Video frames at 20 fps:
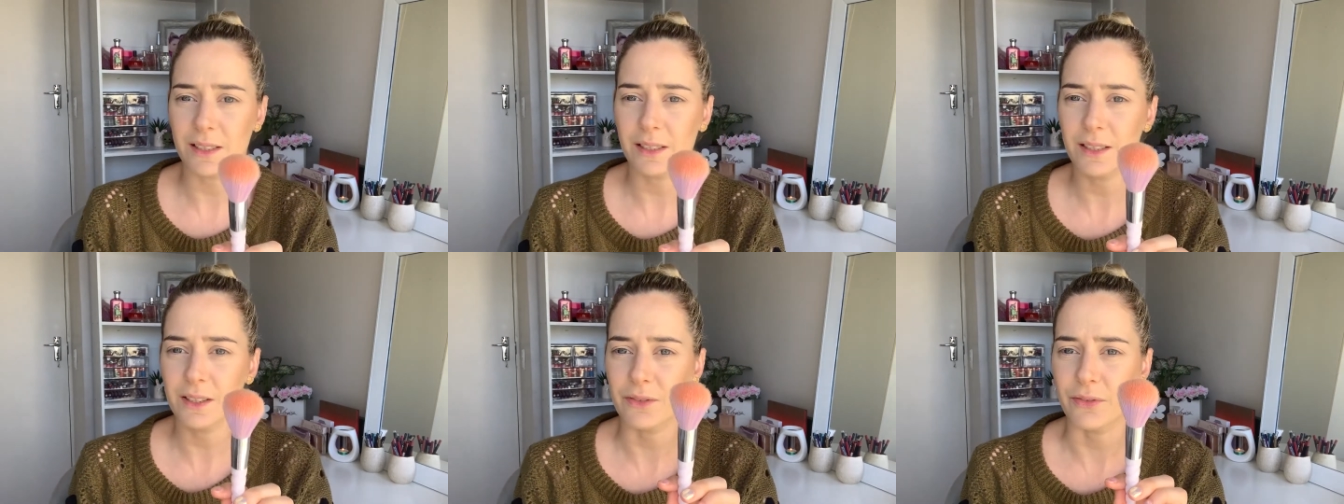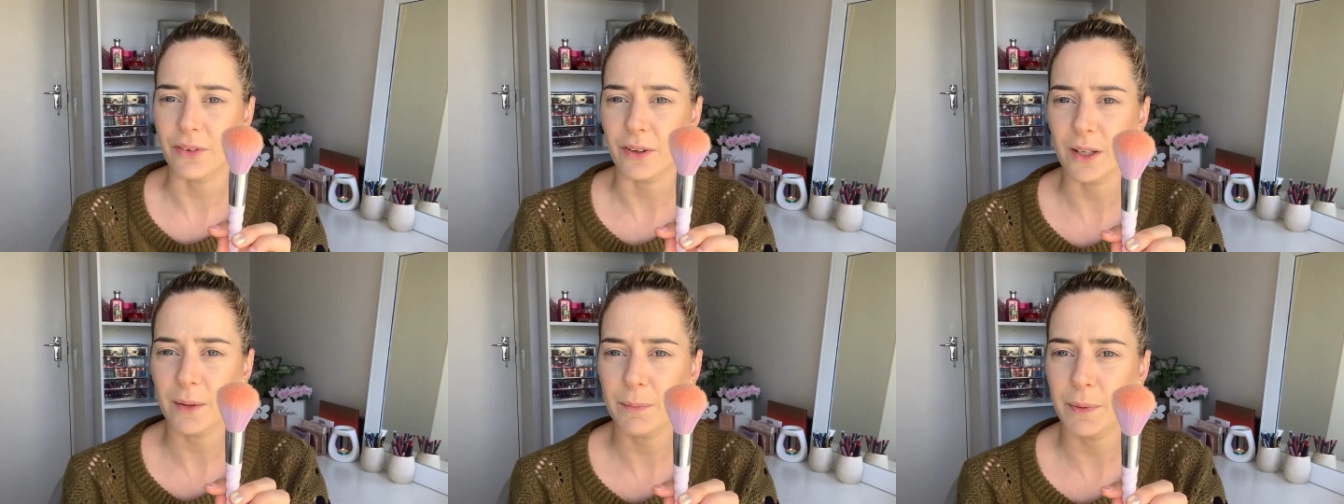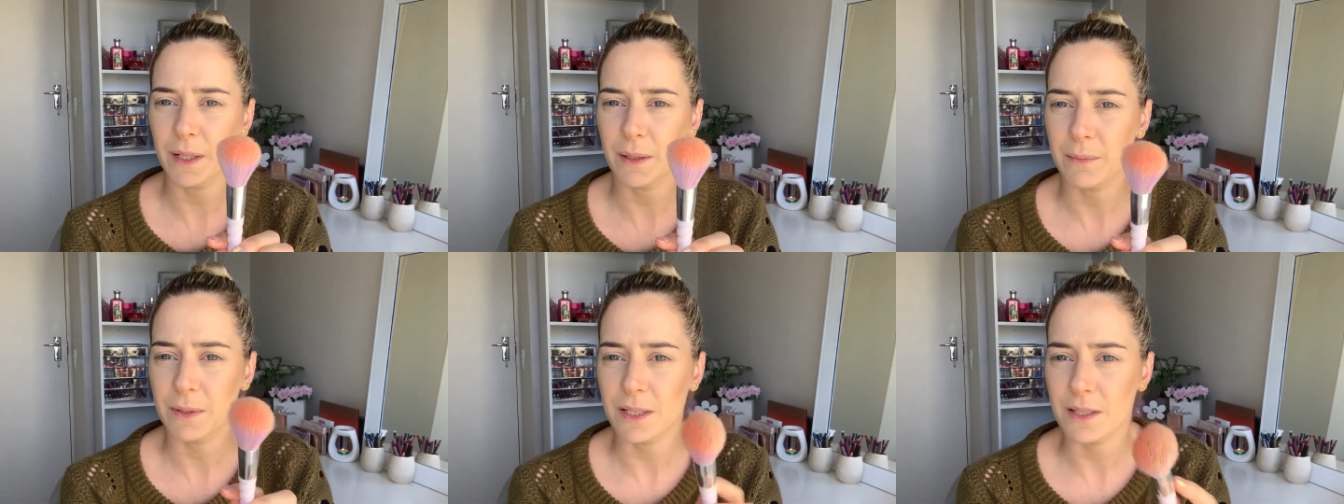It is very
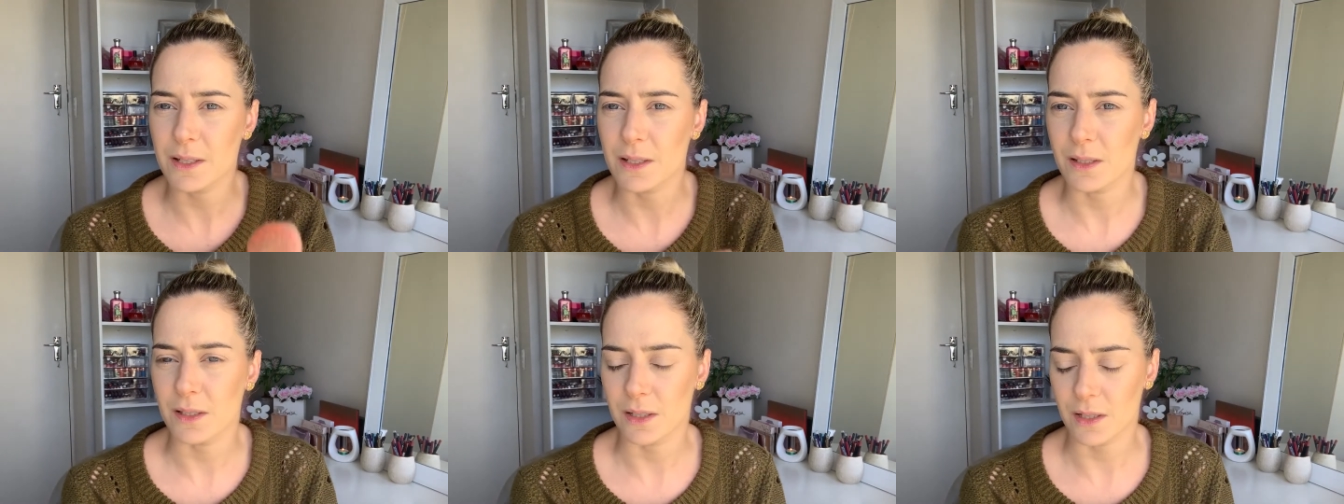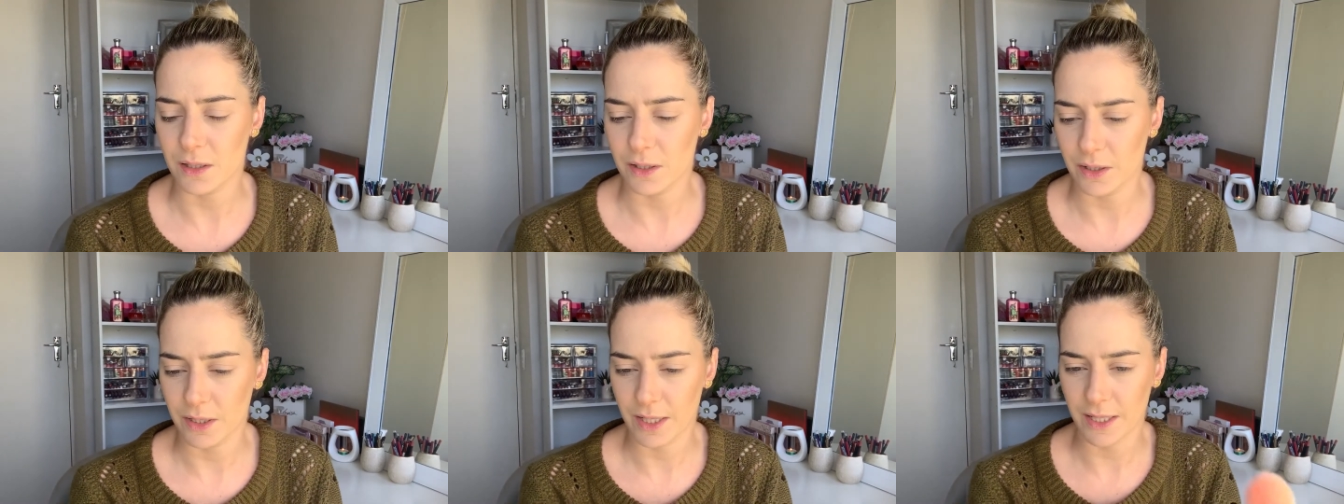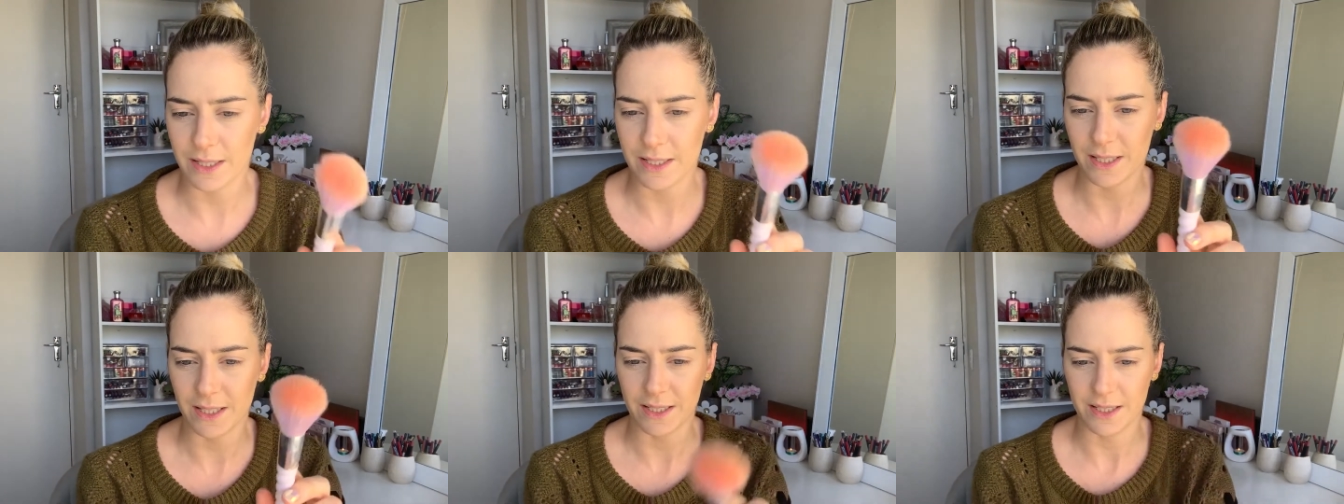pigmented, so you
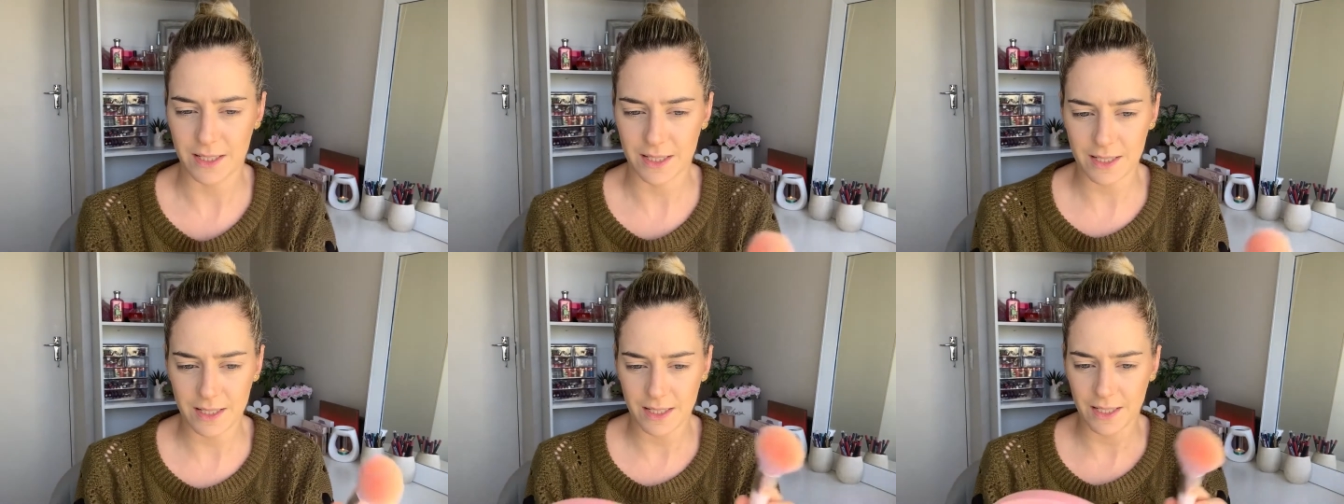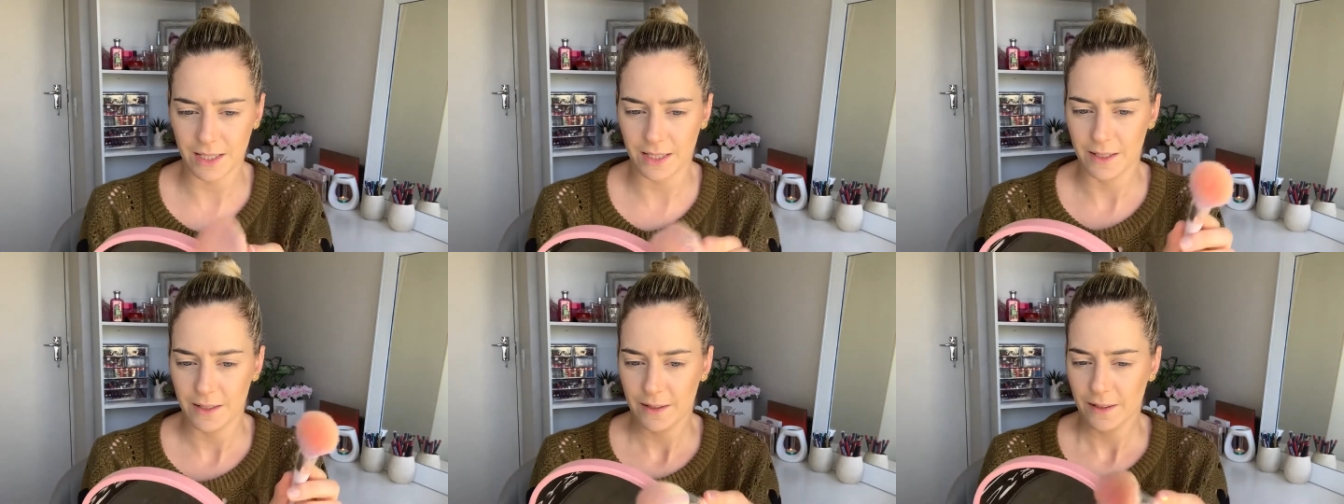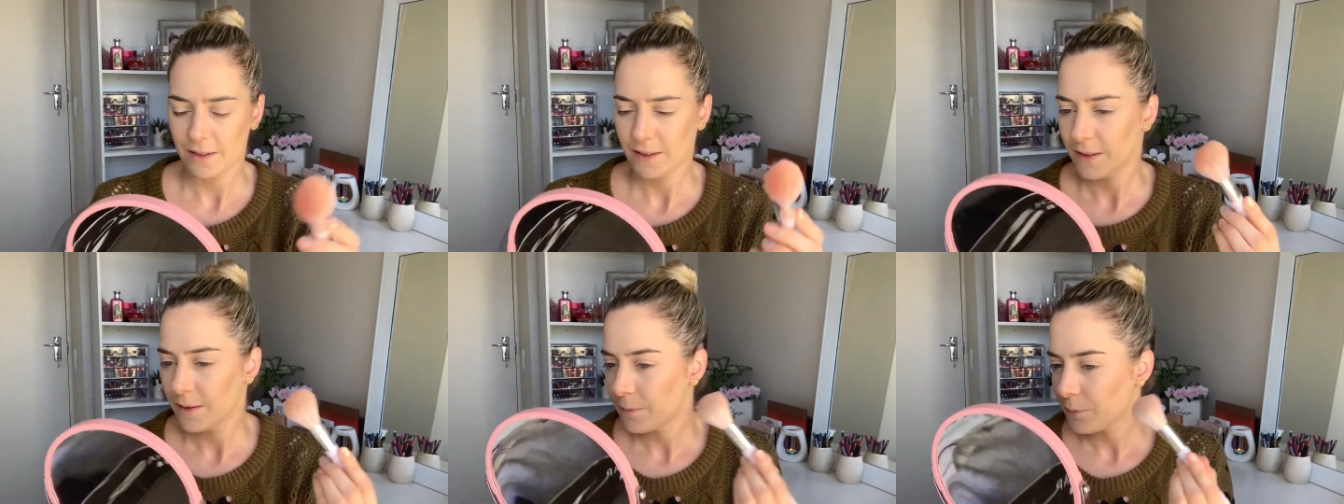guys can see
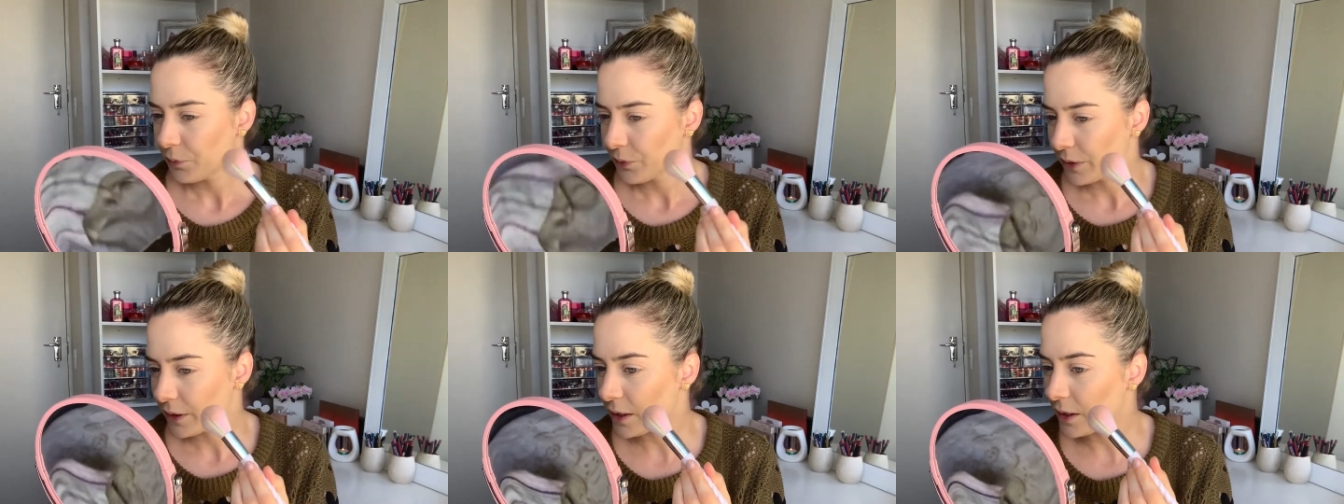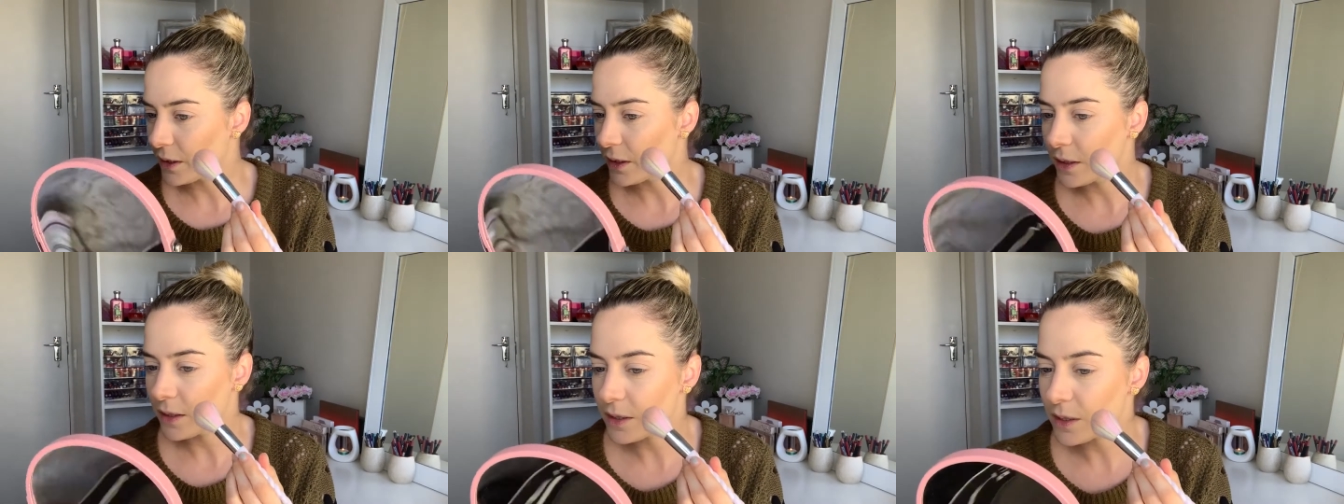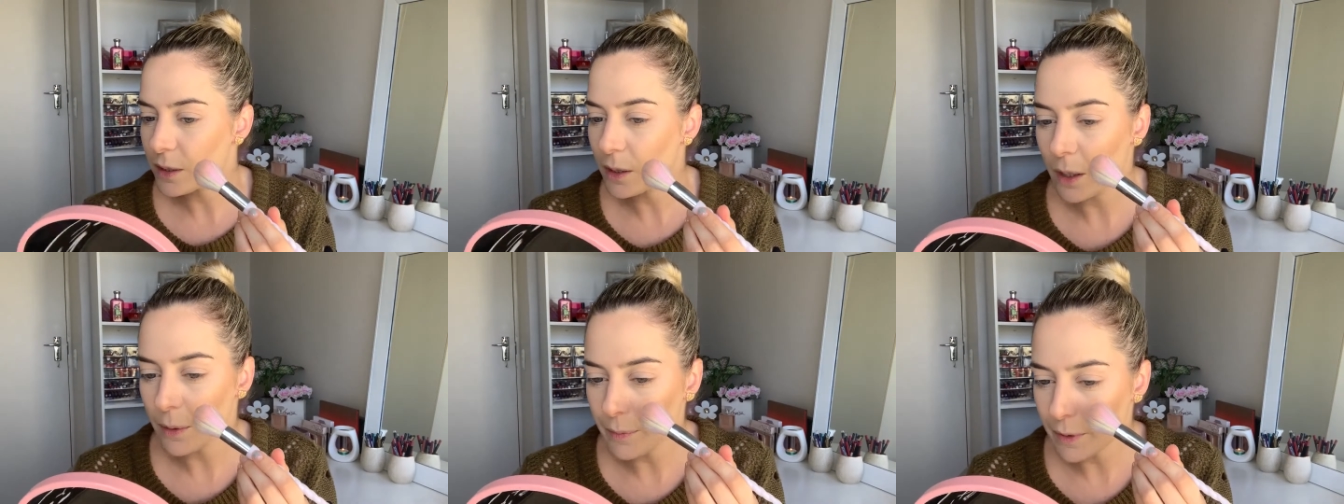it
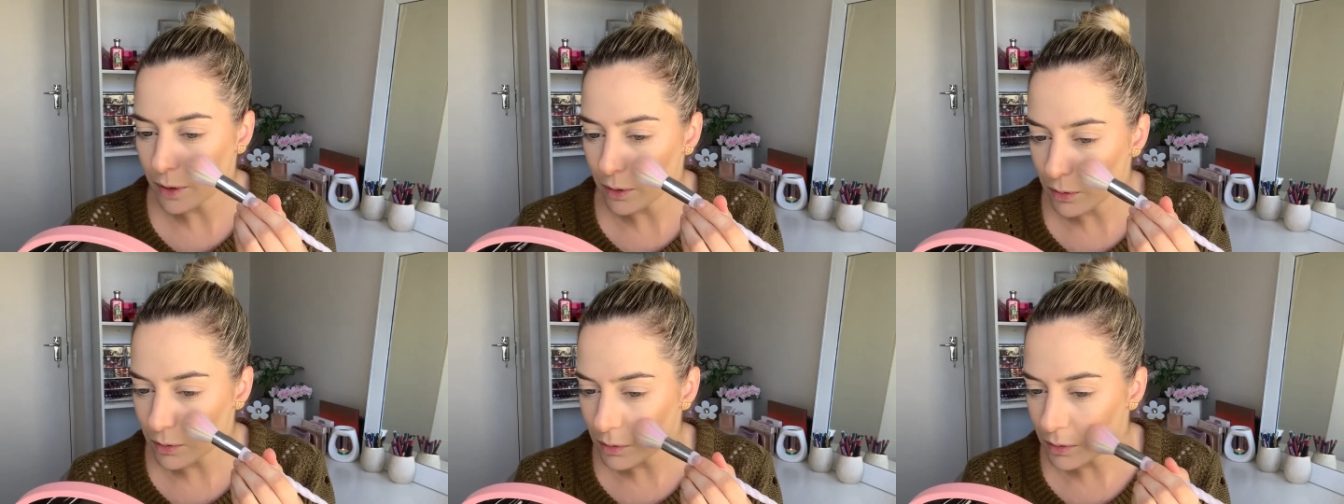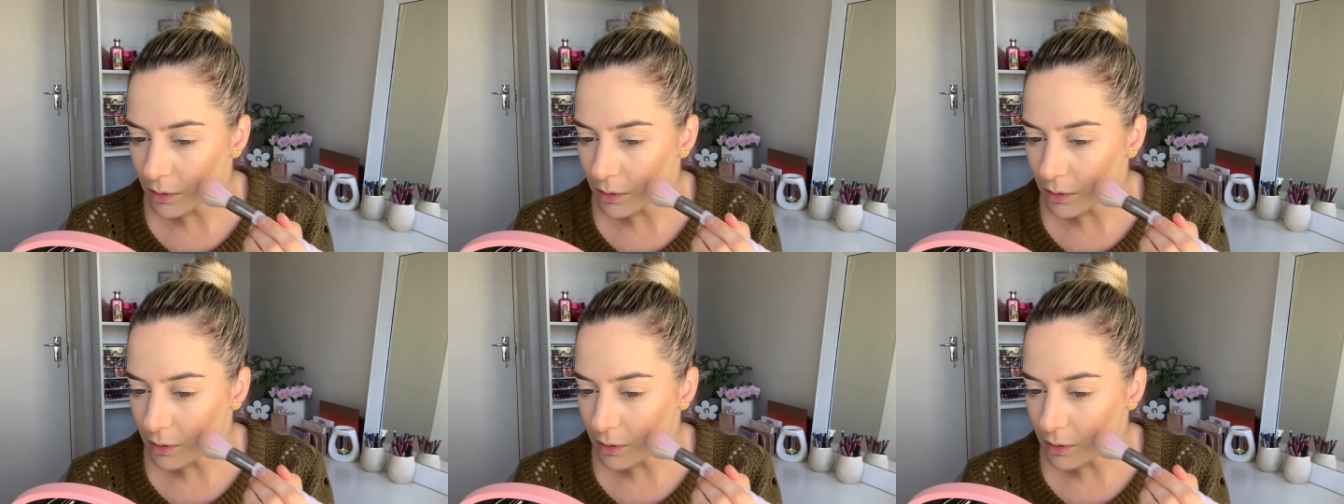is coming